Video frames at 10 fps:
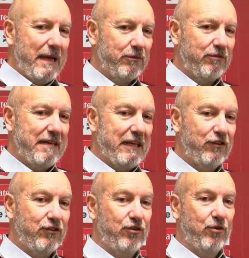really good
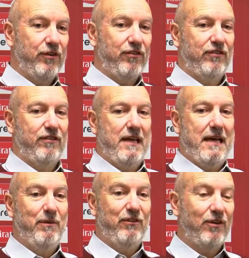choice.
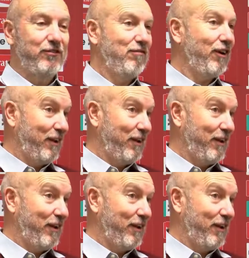We chose the right